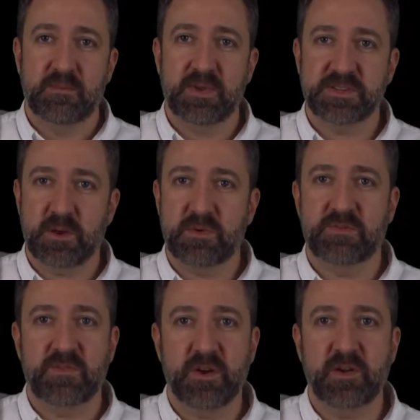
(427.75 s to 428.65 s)
But it's
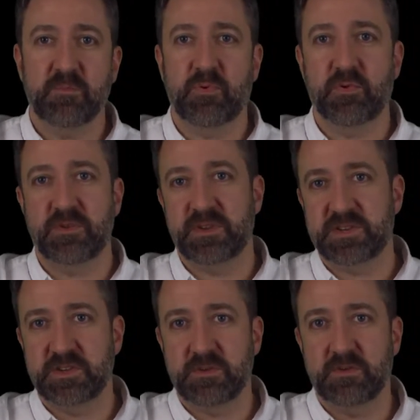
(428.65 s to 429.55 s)
always very important to
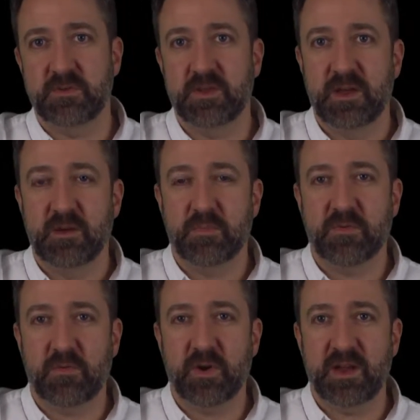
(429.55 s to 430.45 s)
tune
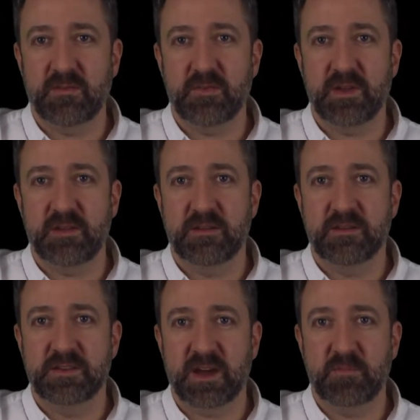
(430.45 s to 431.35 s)
before every
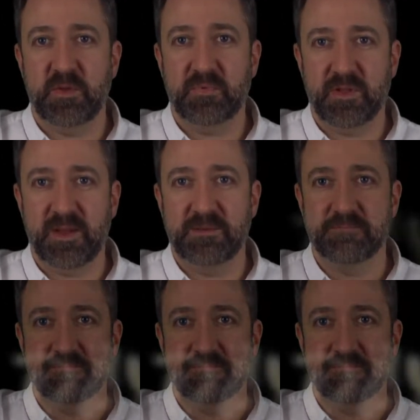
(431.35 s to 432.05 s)
time you play.